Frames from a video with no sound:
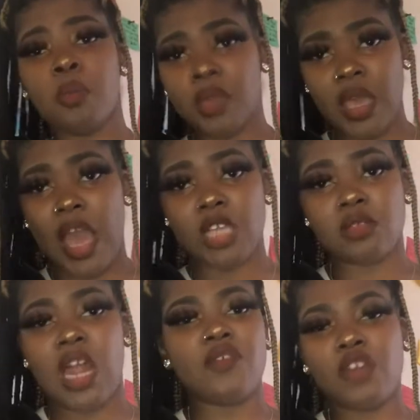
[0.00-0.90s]
main house
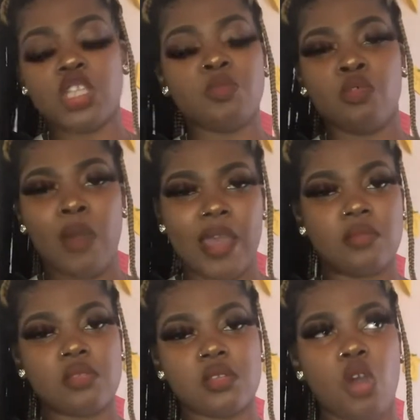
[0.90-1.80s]
without flushable
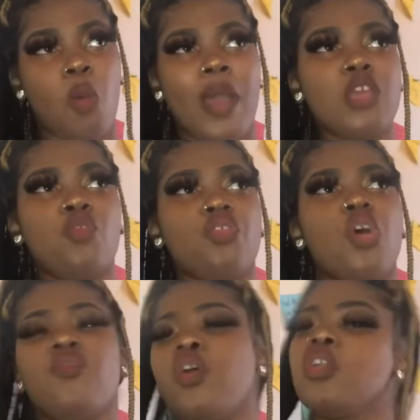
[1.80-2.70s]
wipes? Or why are you going
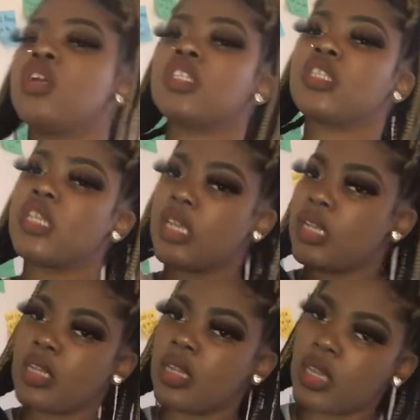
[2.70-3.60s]
over your little sneaky
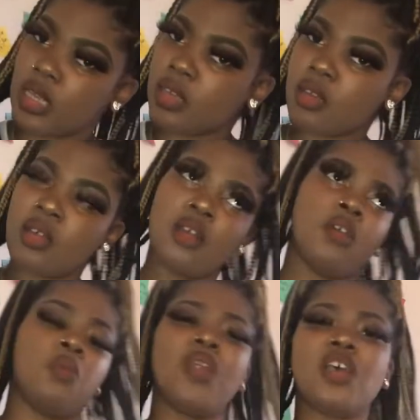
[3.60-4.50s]
little link
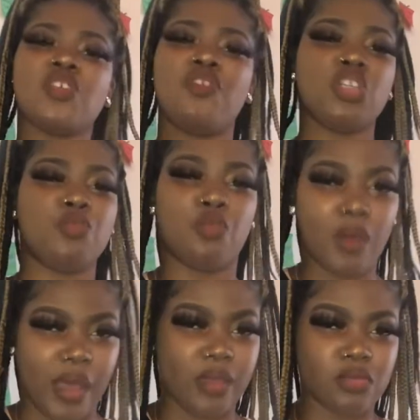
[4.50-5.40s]
without some flushable
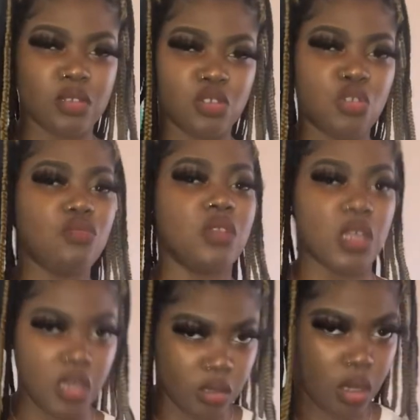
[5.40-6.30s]
wipes? You
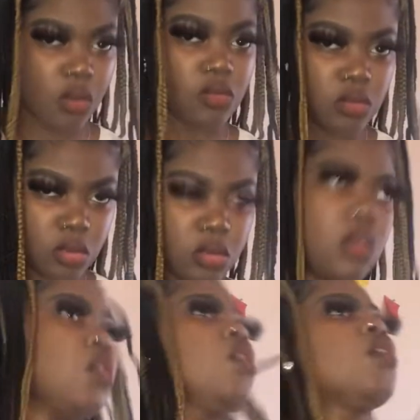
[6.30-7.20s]
need those.
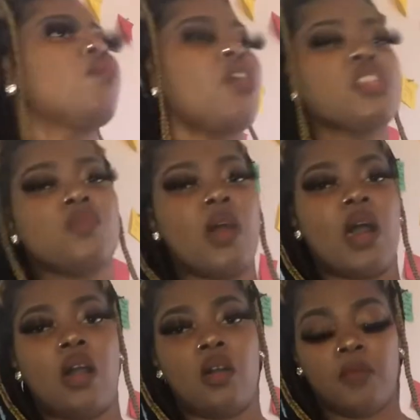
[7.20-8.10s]
First of
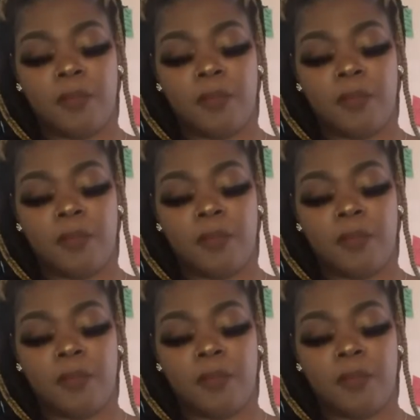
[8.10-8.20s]
all,